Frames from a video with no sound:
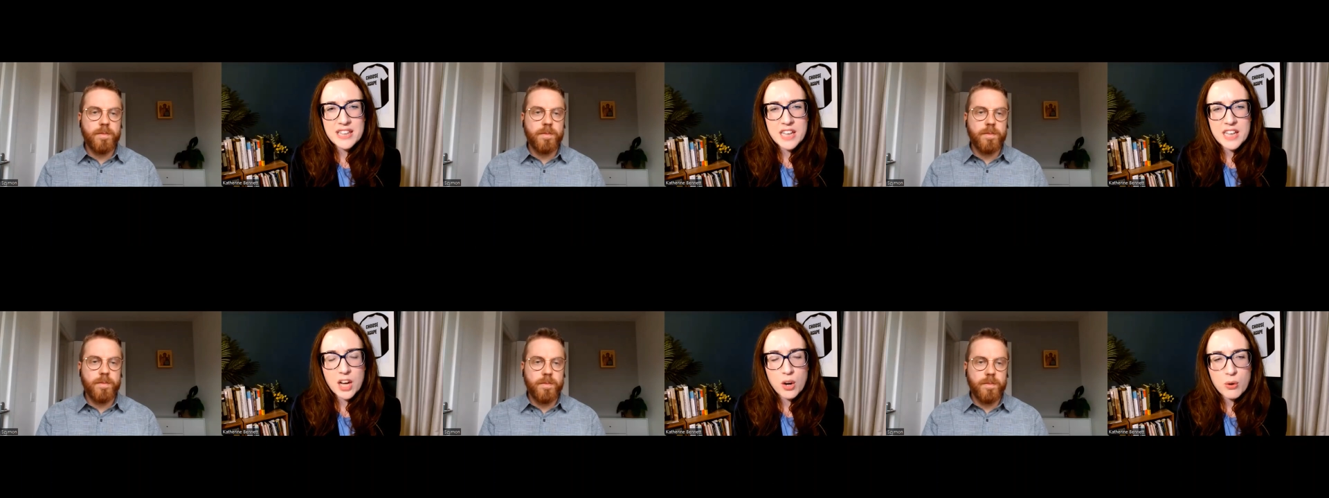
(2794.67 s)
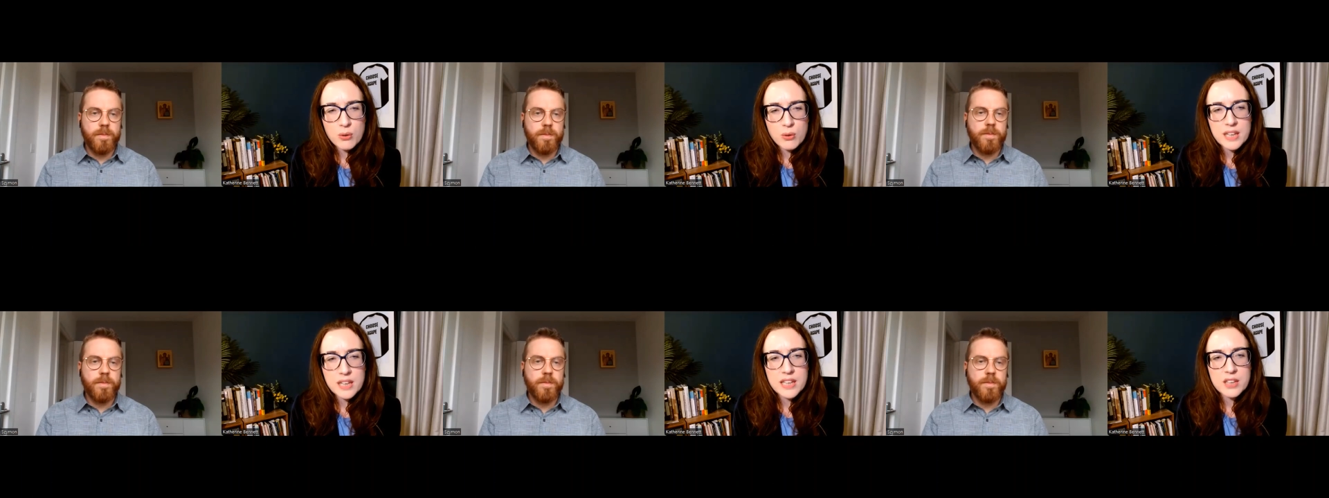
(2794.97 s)
Speaker 1: the
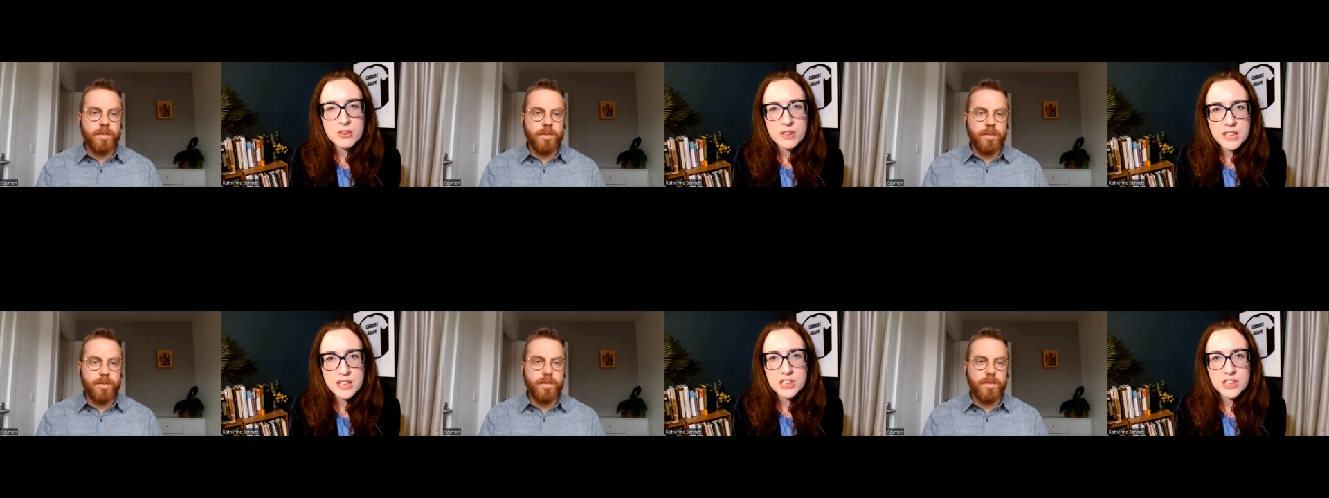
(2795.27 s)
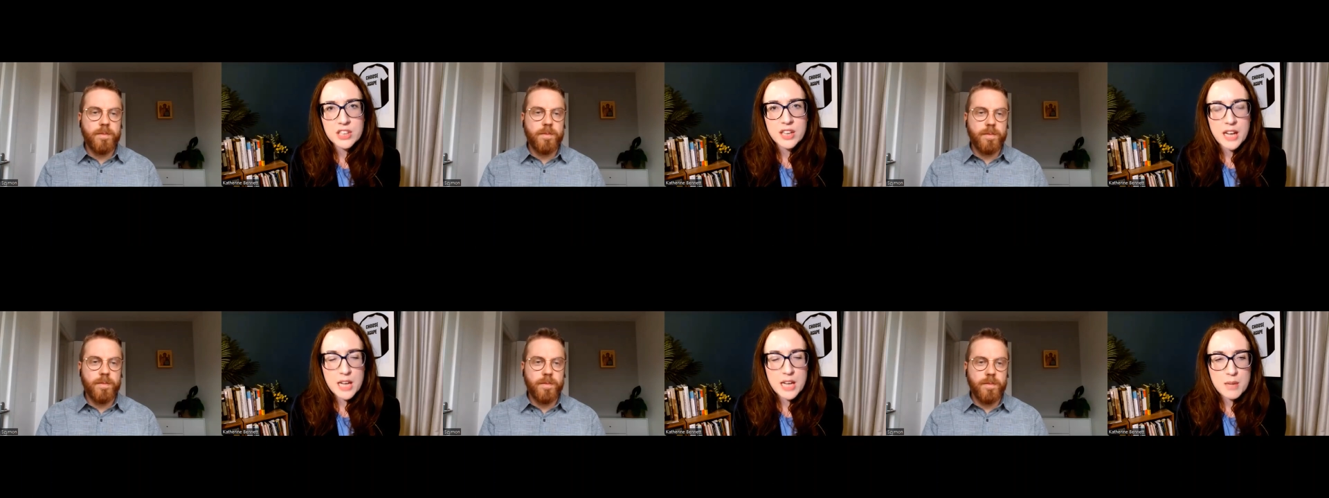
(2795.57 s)
only creature
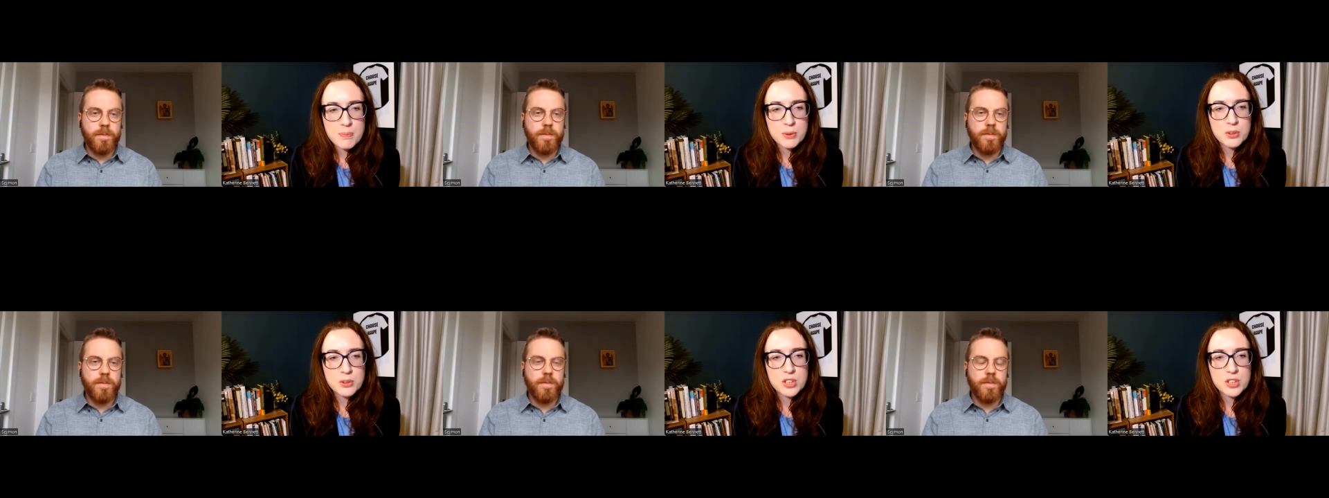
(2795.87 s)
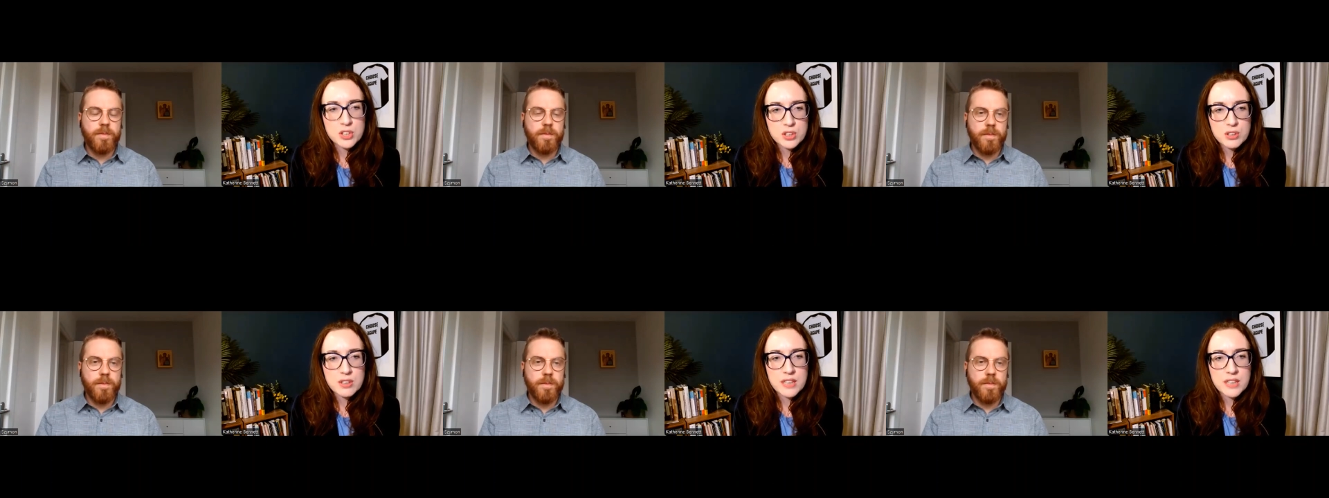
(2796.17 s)
able to
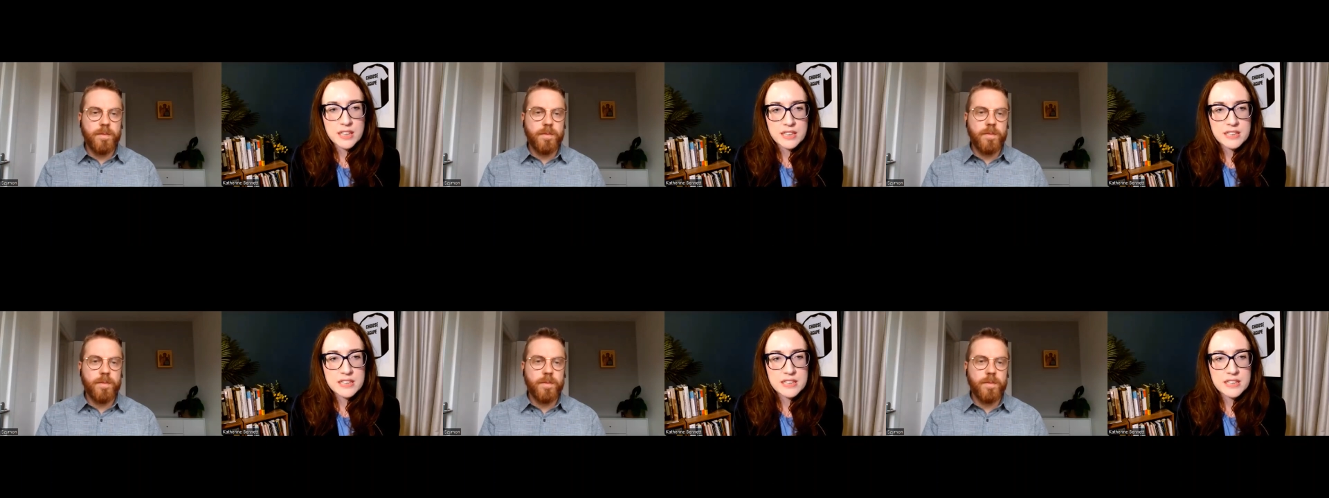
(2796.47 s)
do this.